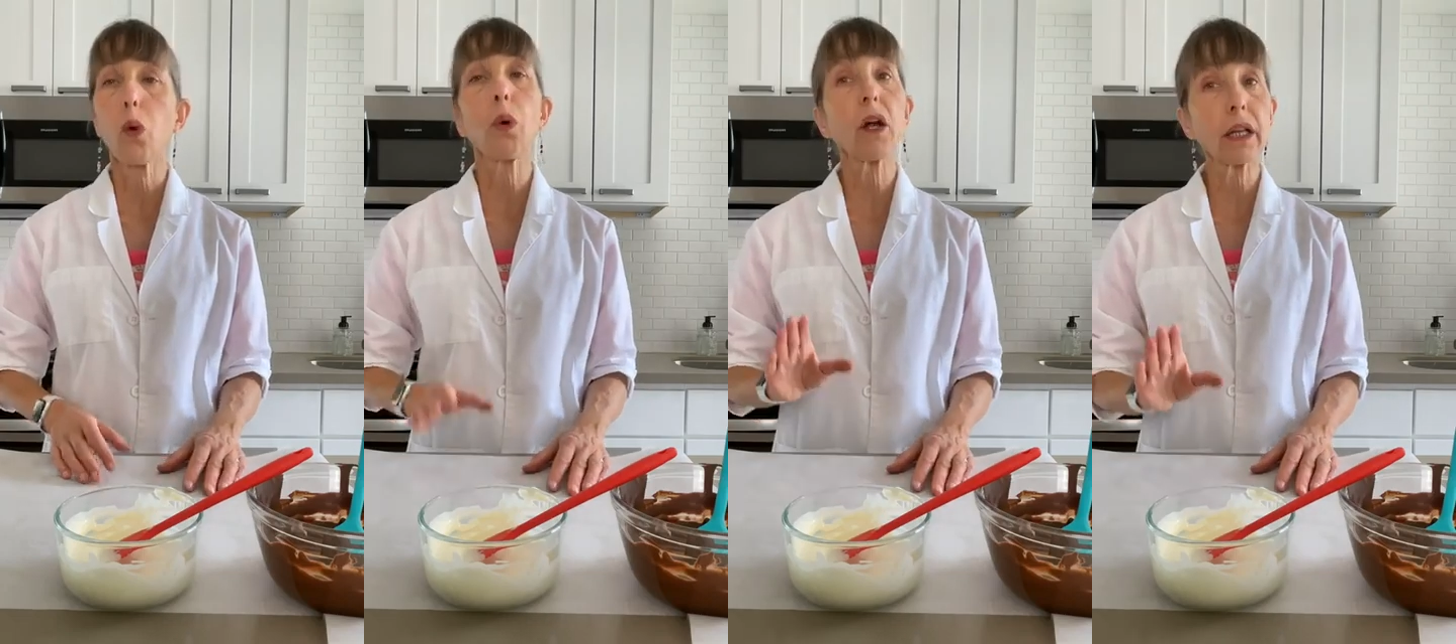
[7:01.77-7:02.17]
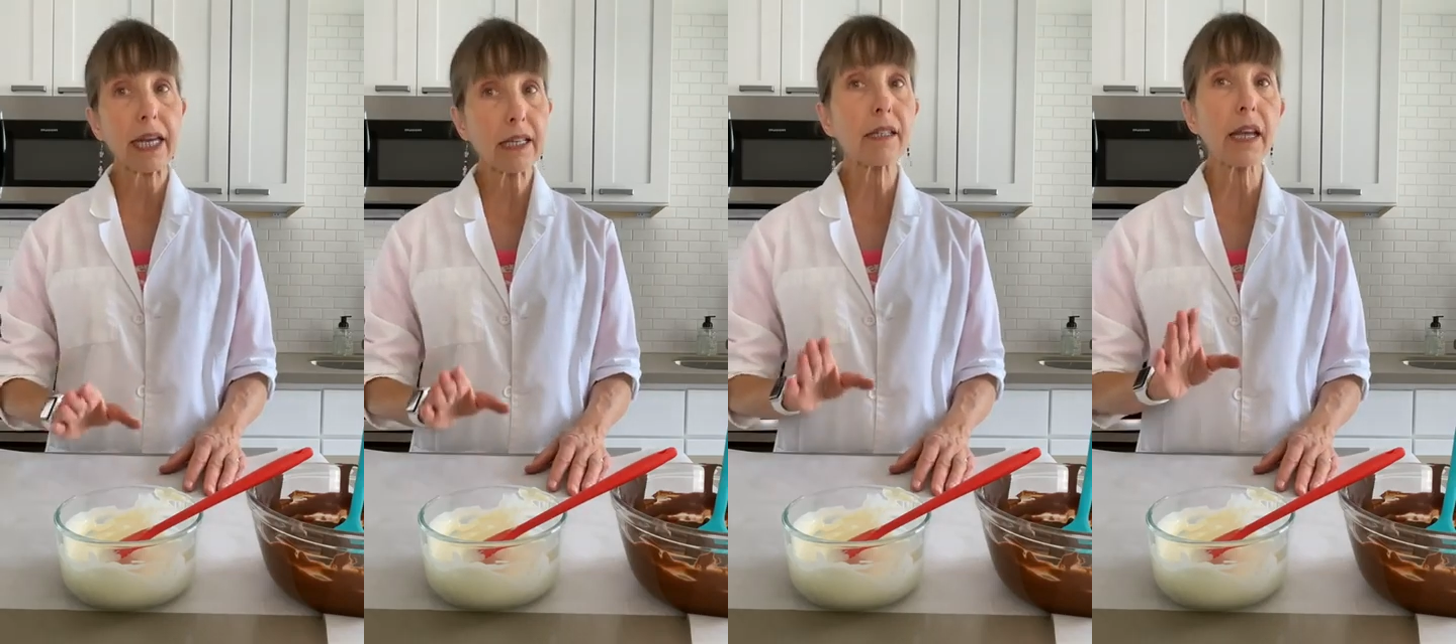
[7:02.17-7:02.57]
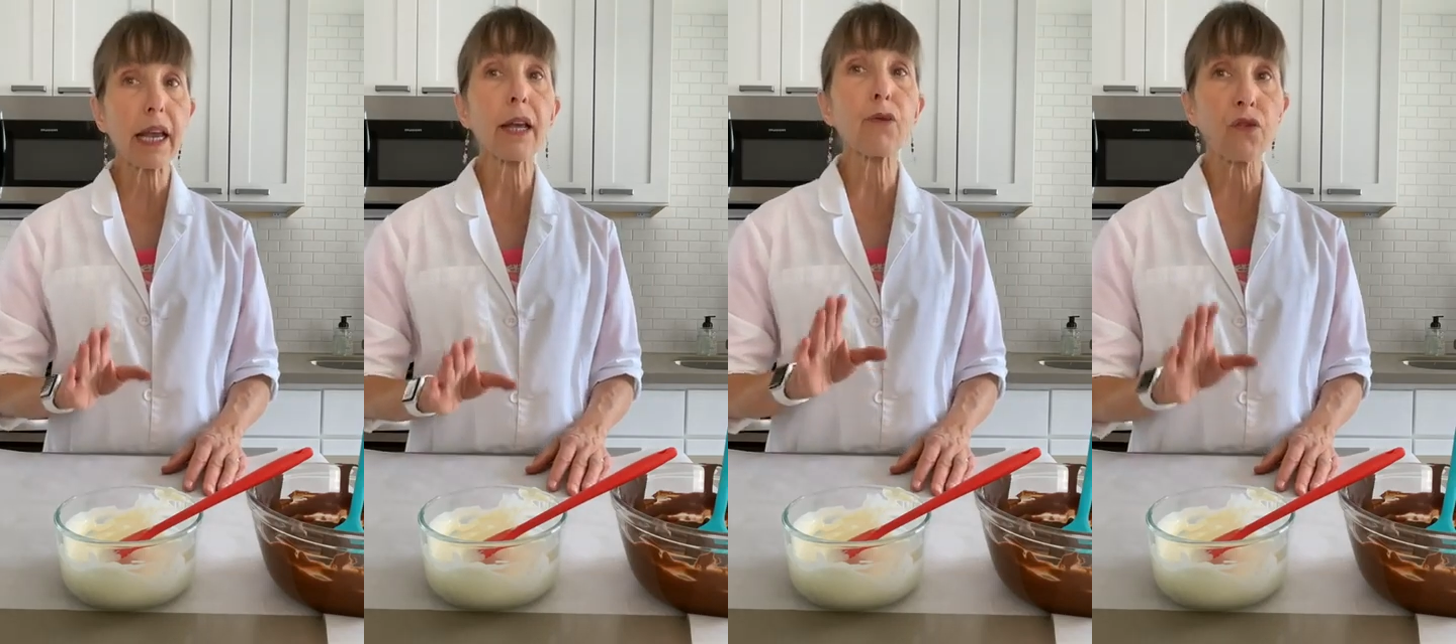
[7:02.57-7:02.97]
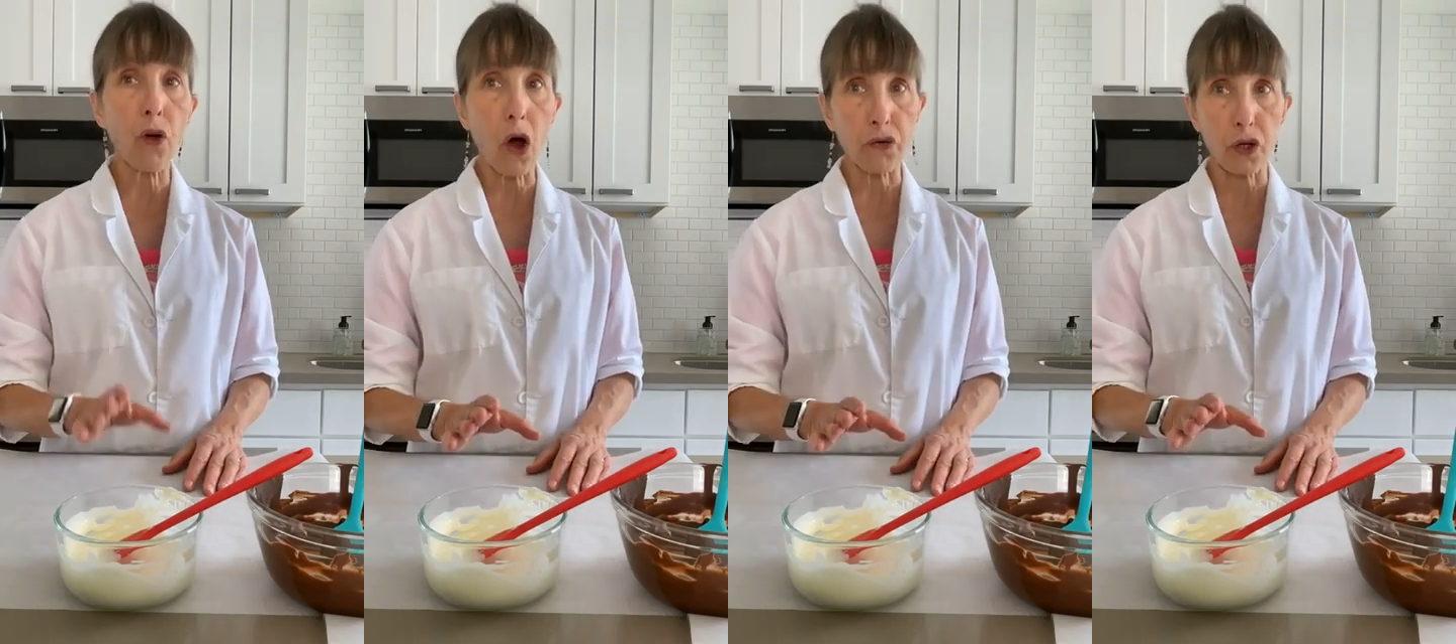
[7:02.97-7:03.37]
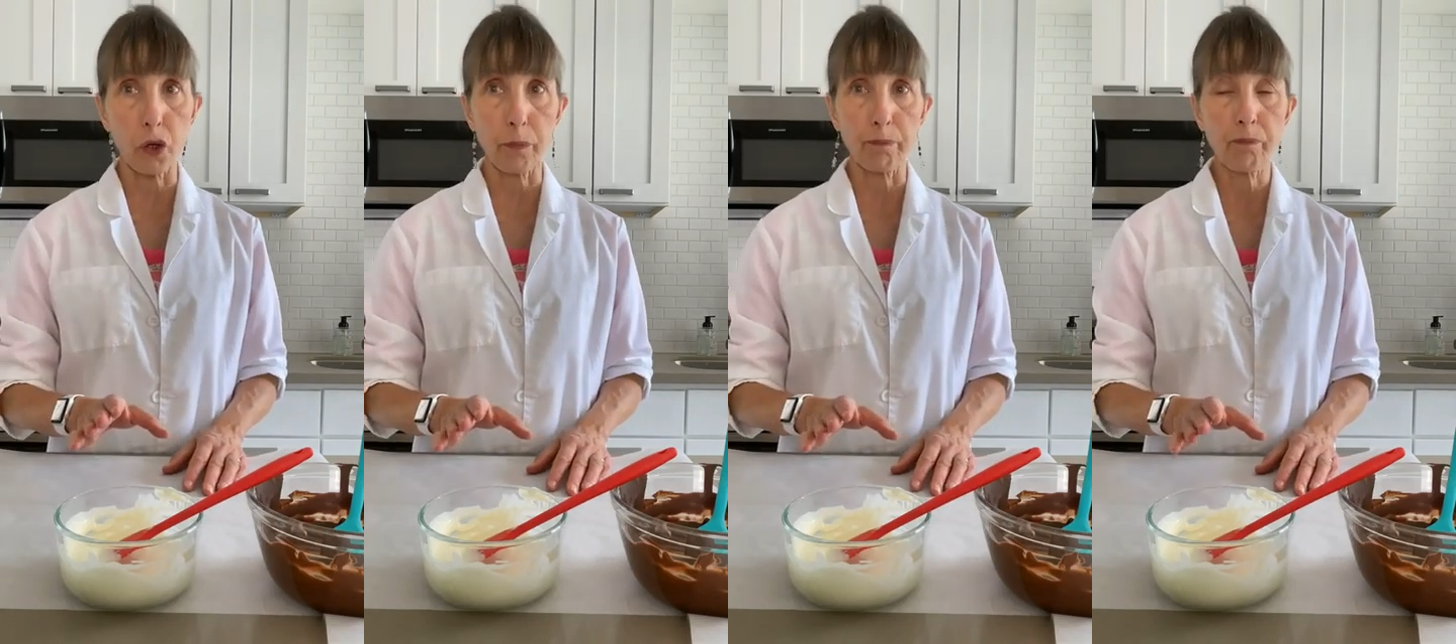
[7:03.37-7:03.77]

Well, it's in volume,